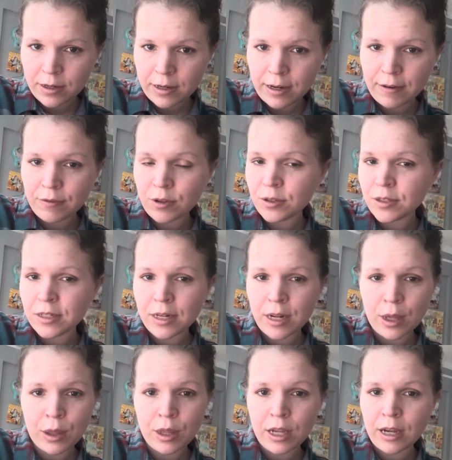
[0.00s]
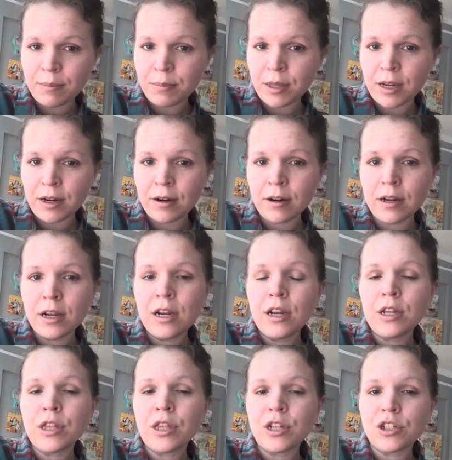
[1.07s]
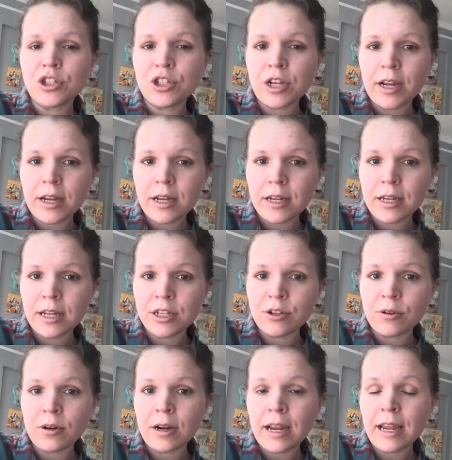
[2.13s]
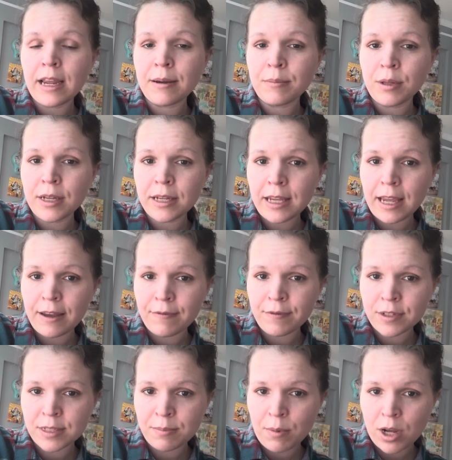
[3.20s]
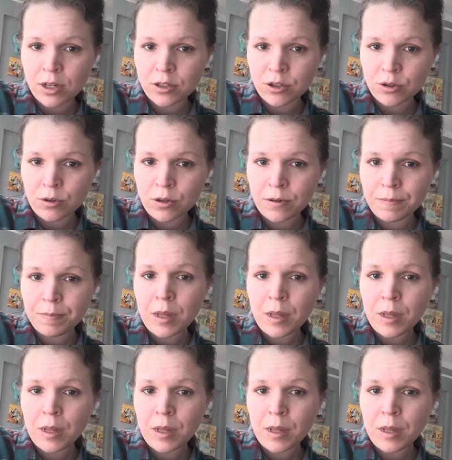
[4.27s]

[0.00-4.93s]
If there's nothing up there, then check in your Hamlet Canvas module,